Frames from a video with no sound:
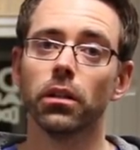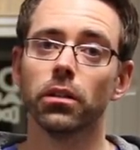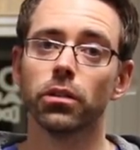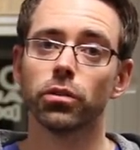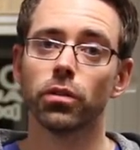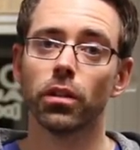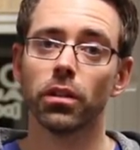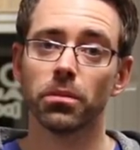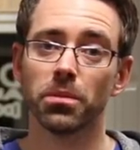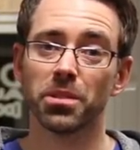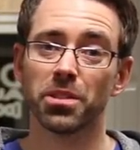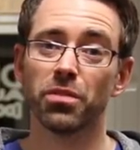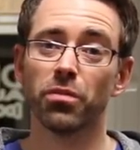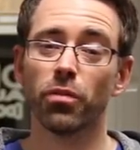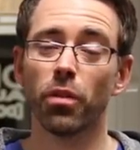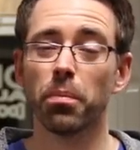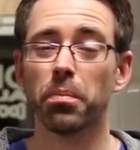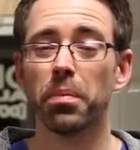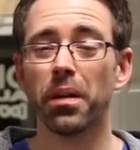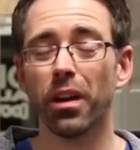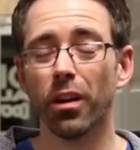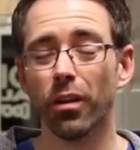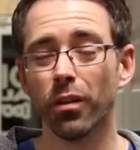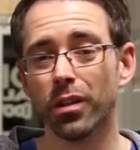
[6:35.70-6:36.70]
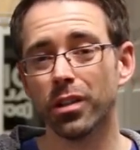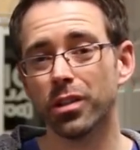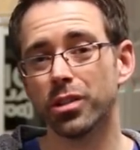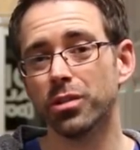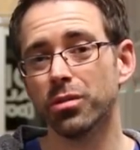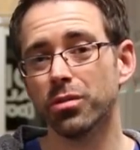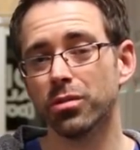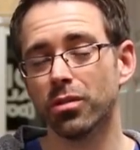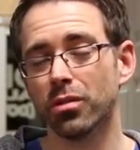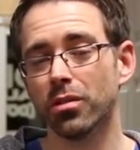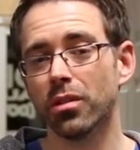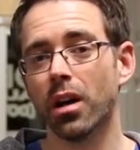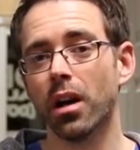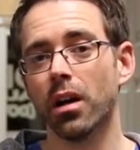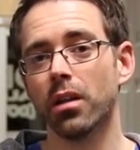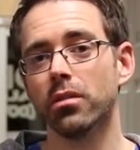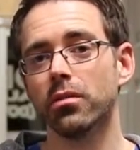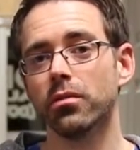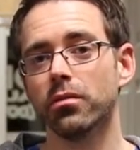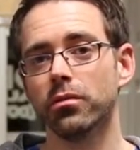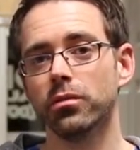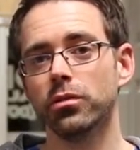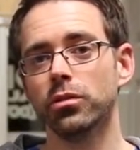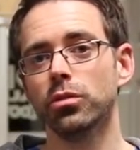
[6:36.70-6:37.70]
transmission repair issues, are
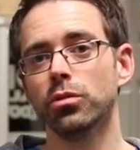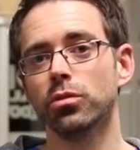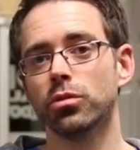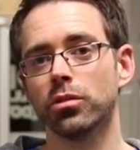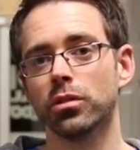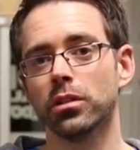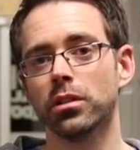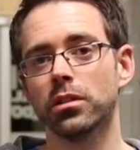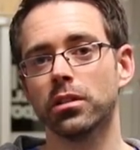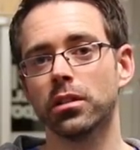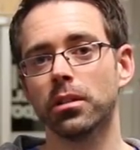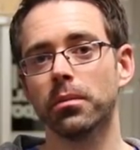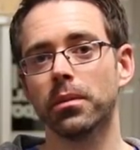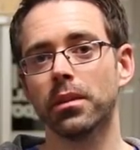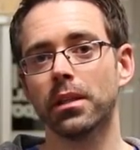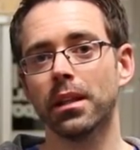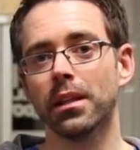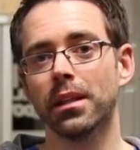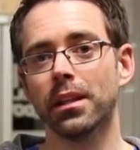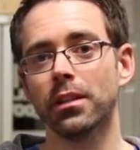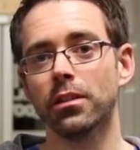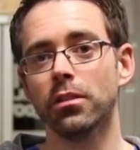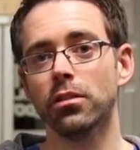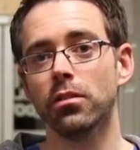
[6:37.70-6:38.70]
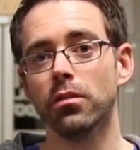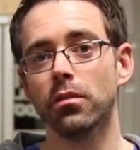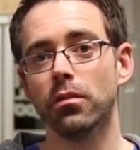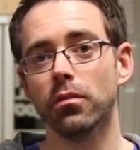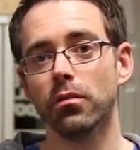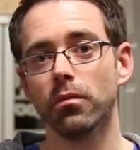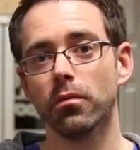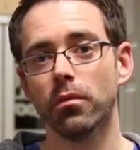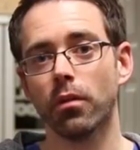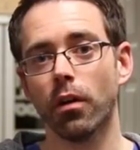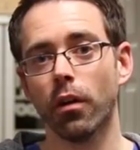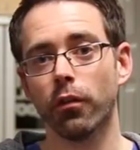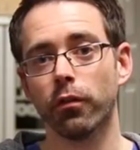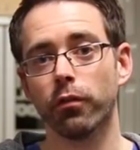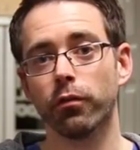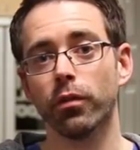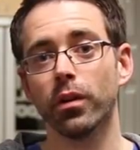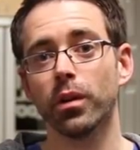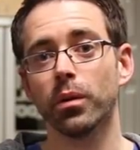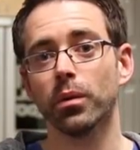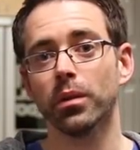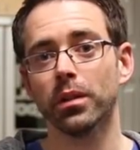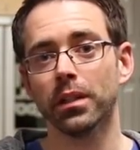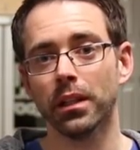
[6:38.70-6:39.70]
not usually something that they are
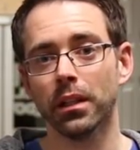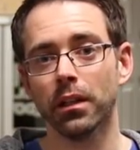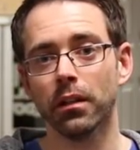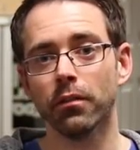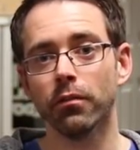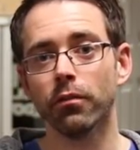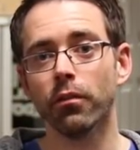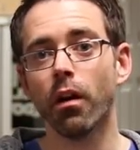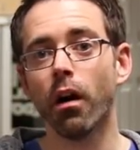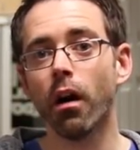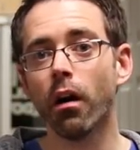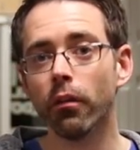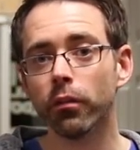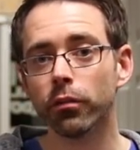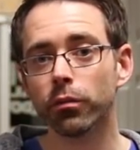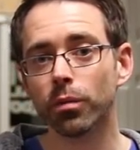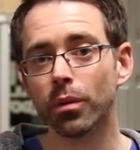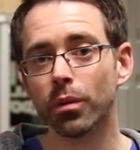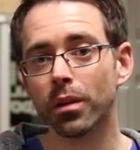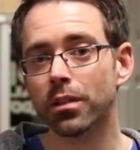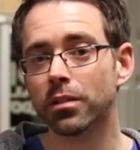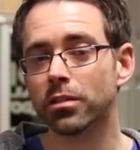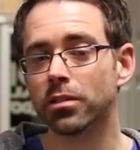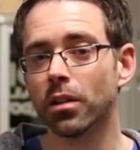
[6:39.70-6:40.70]
frequently involved with.